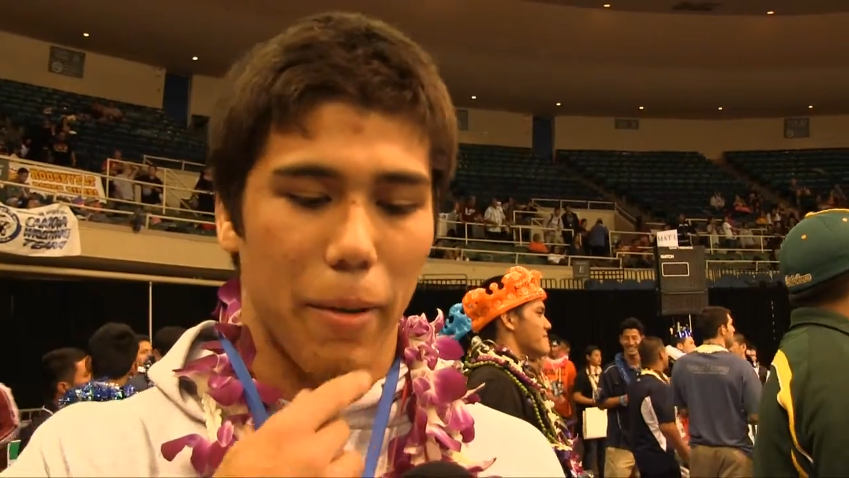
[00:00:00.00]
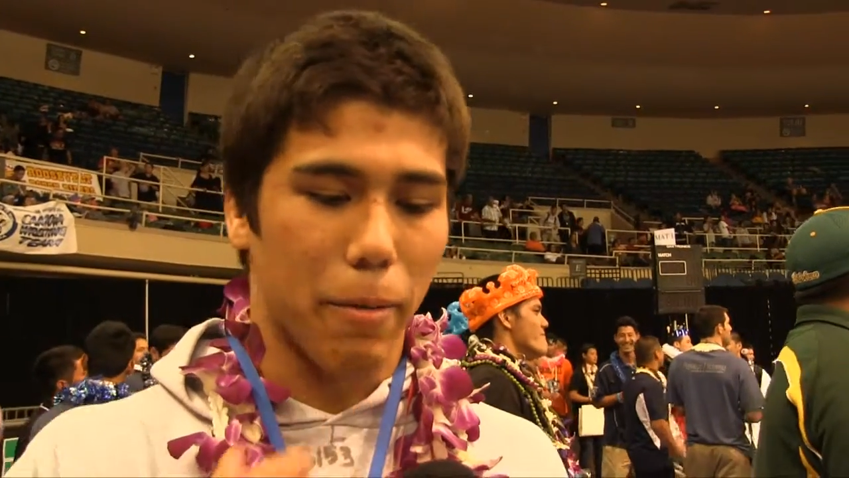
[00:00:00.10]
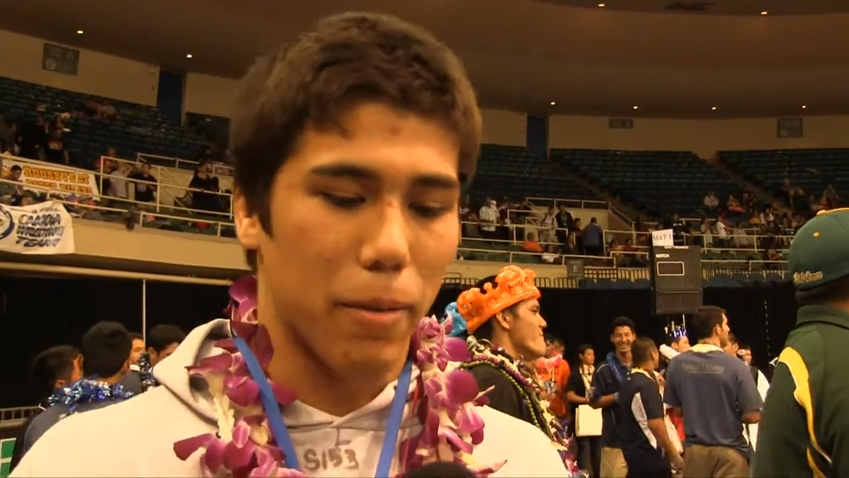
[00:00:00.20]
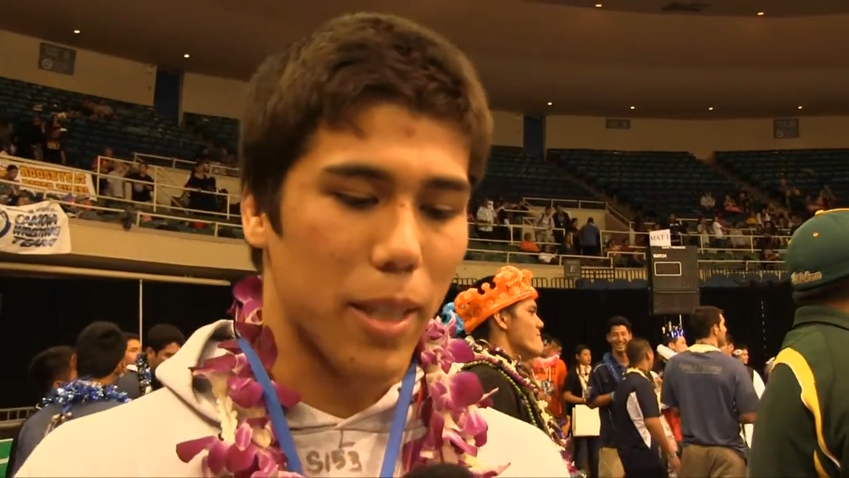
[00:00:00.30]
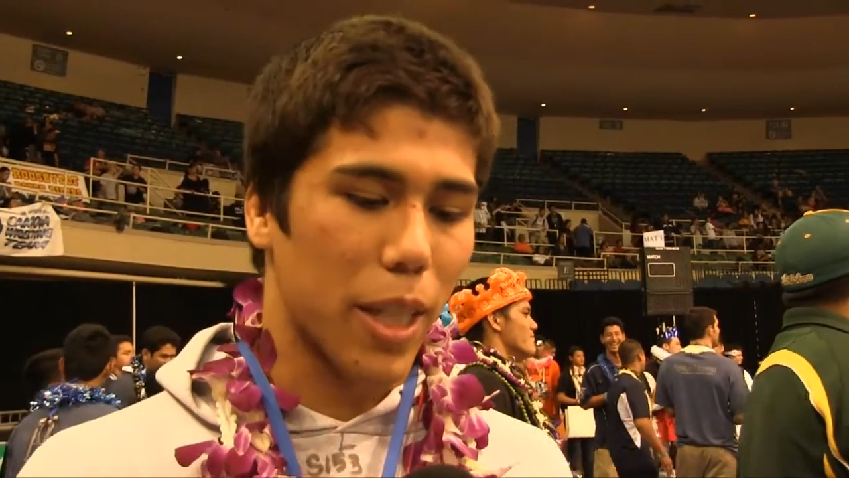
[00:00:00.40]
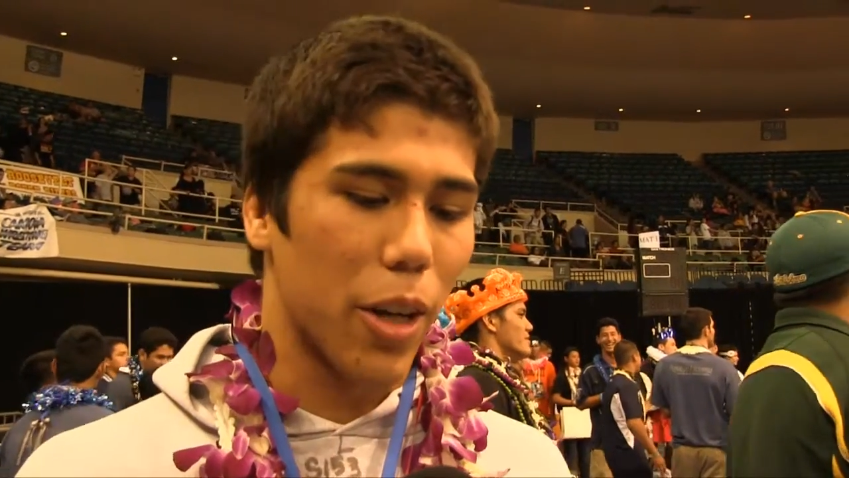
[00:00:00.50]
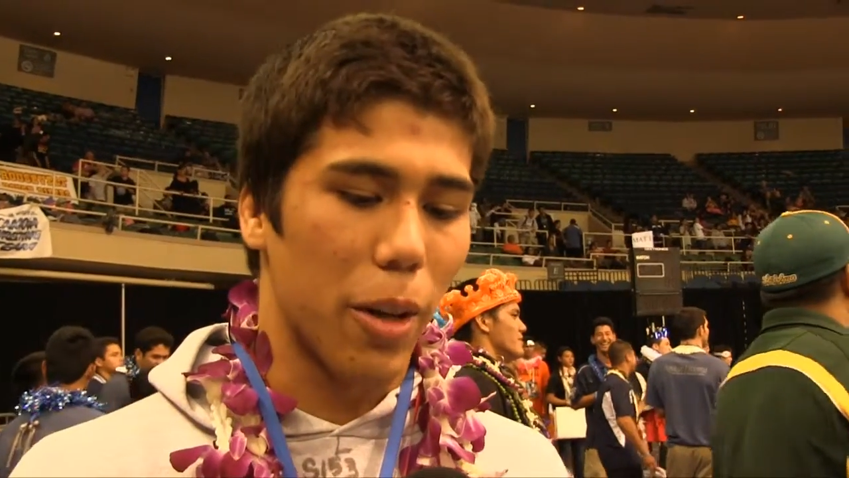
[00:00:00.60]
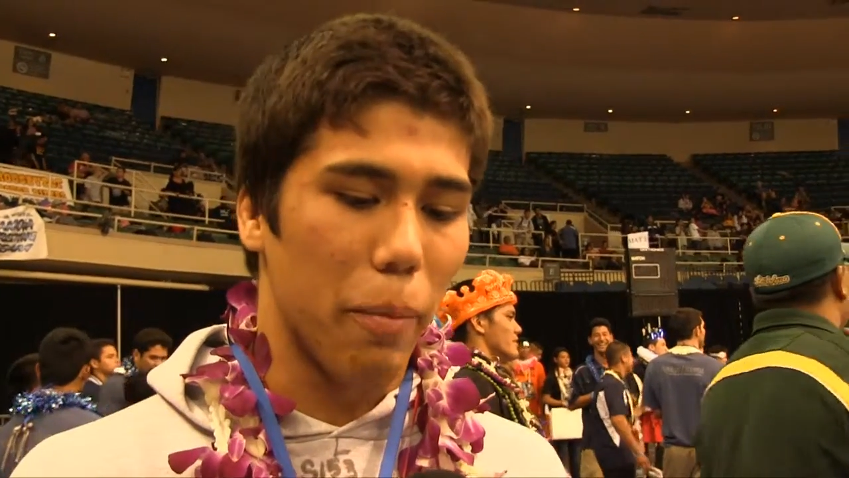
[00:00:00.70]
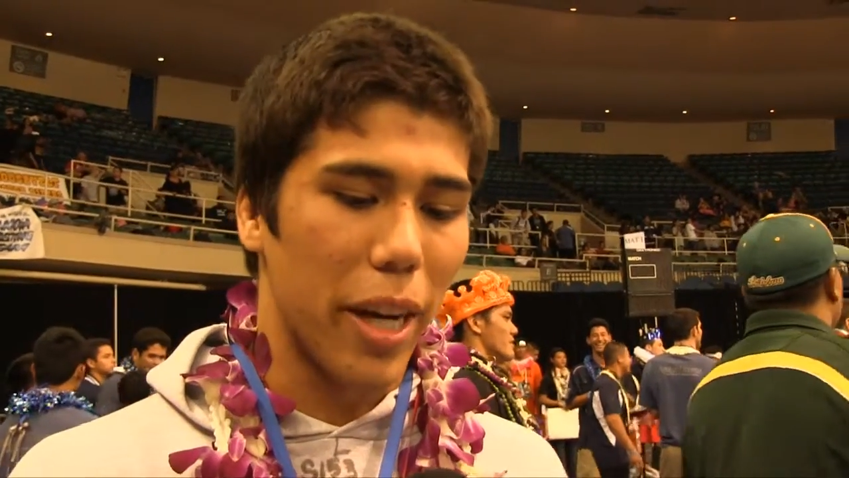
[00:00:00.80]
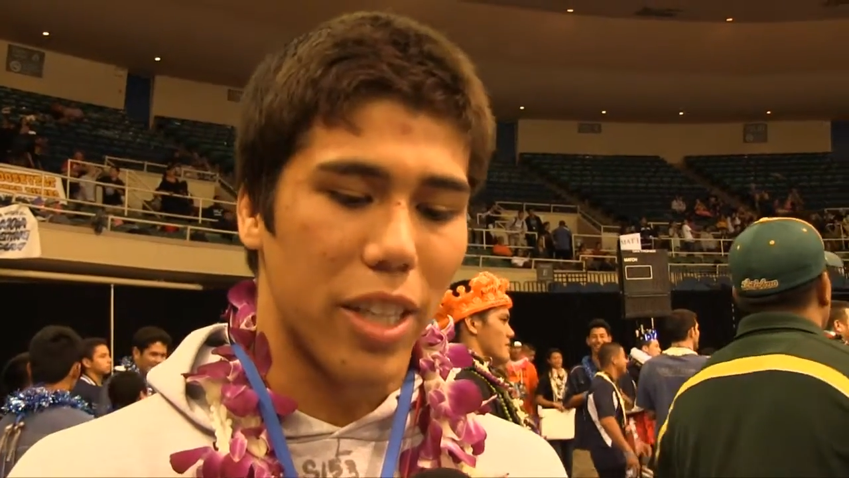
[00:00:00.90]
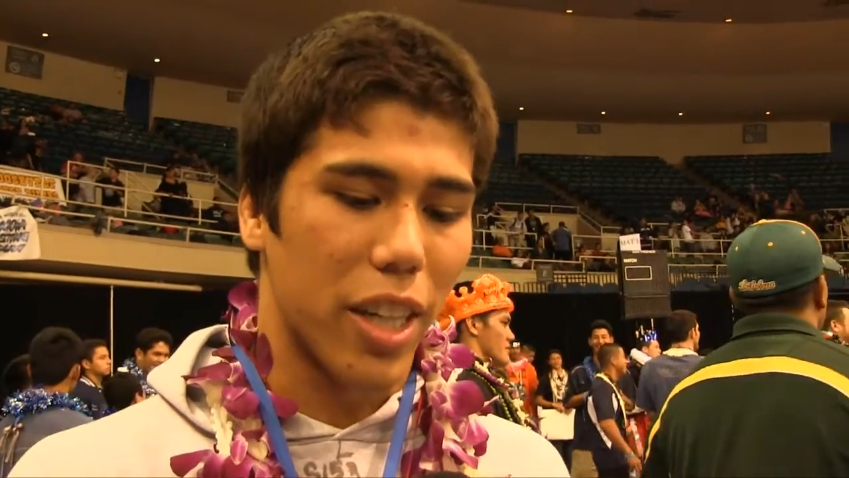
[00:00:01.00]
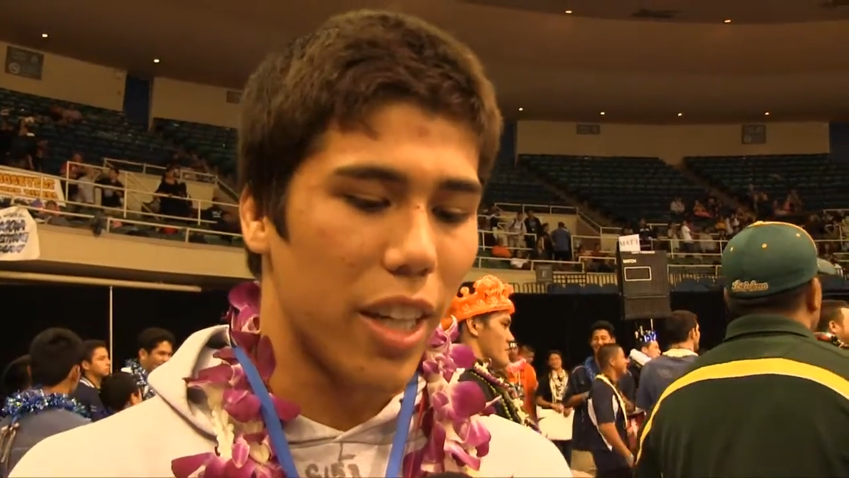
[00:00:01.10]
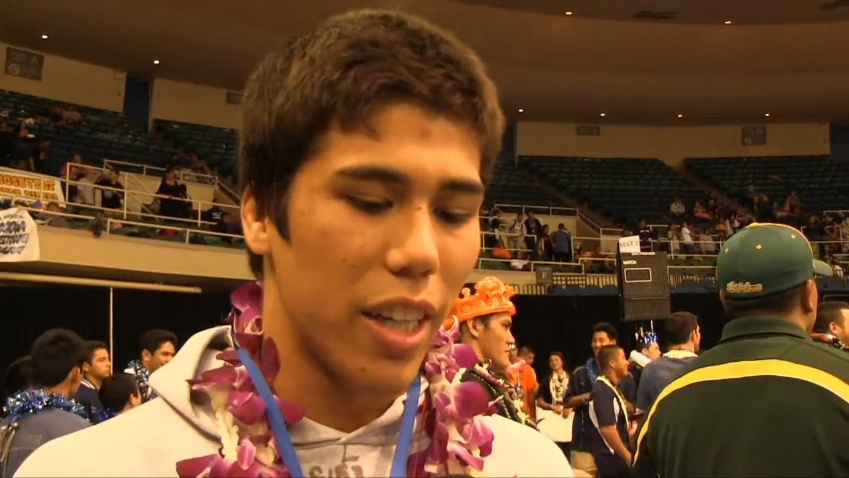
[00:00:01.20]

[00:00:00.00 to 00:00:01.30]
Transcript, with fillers: to secure the major.